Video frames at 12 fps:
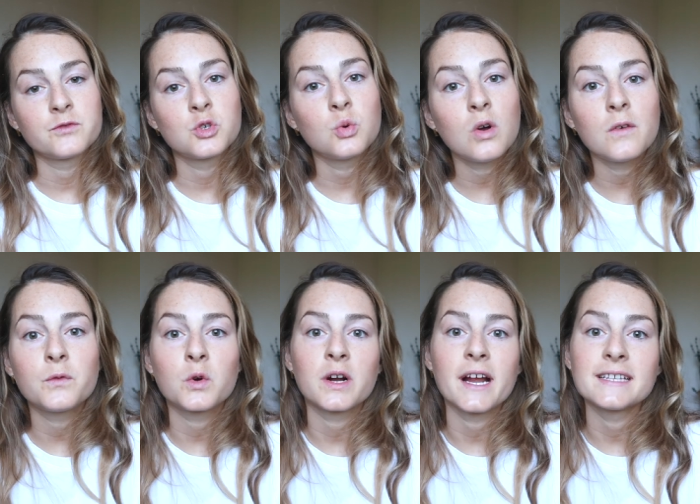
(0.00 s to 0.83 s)
tool
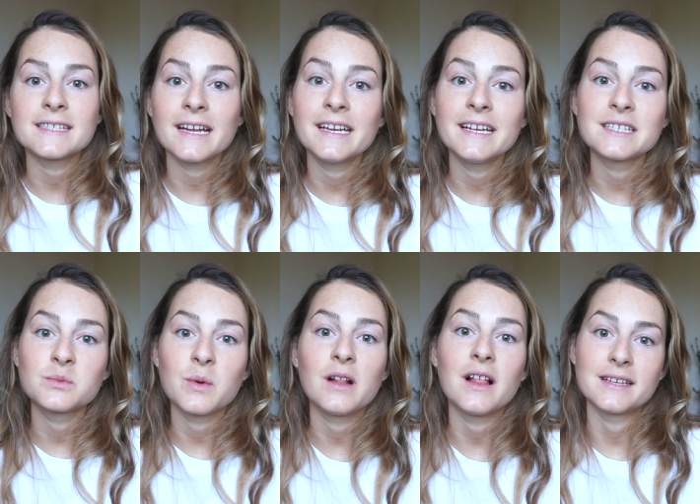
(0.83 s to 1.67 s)
for anxiety as
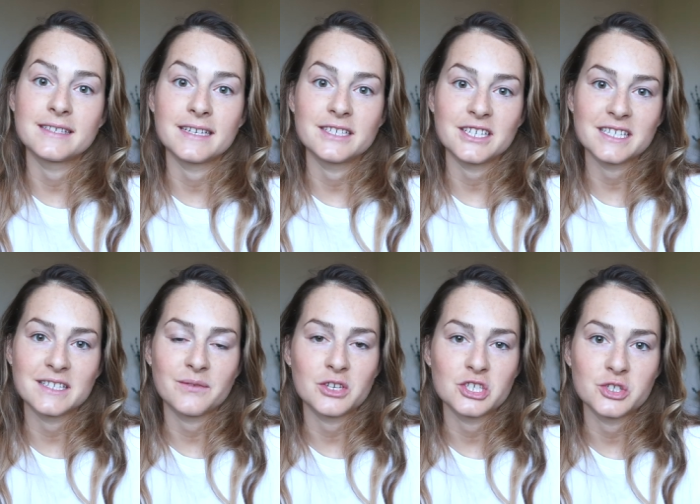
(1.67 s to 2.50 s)
well as
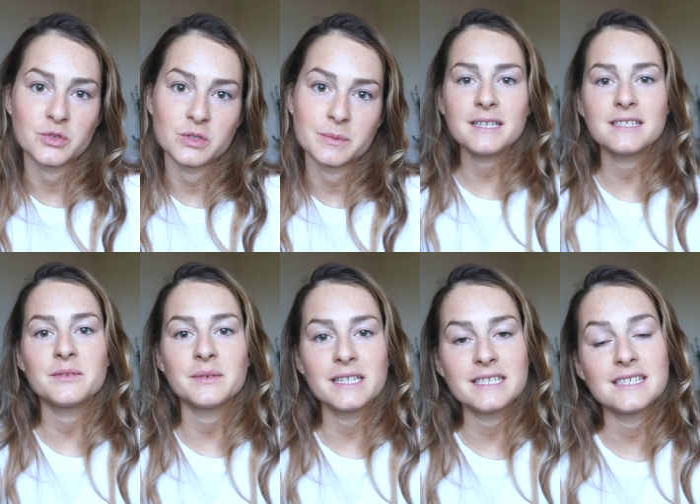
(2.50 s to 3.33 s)
digestive issues because
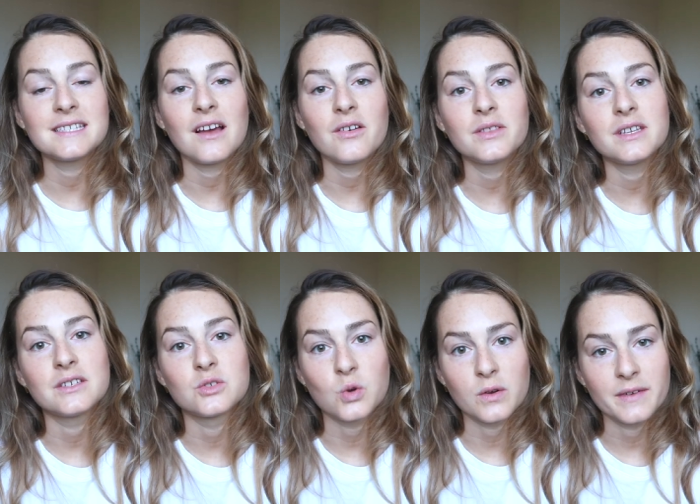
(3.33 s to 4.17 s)
it releases healthy
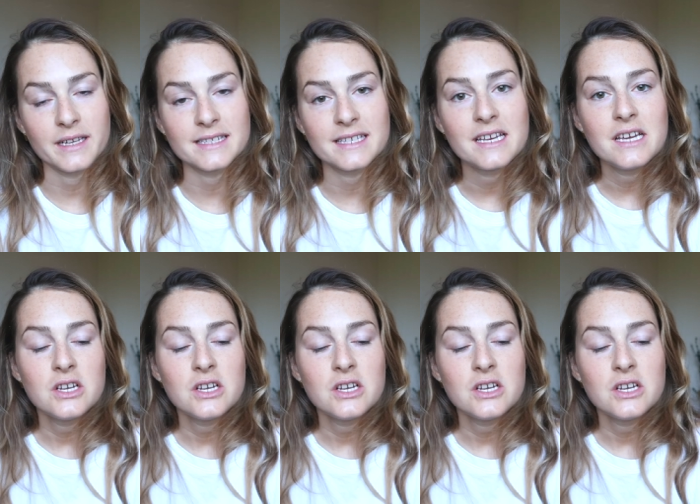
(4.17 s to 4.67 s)
endorphins.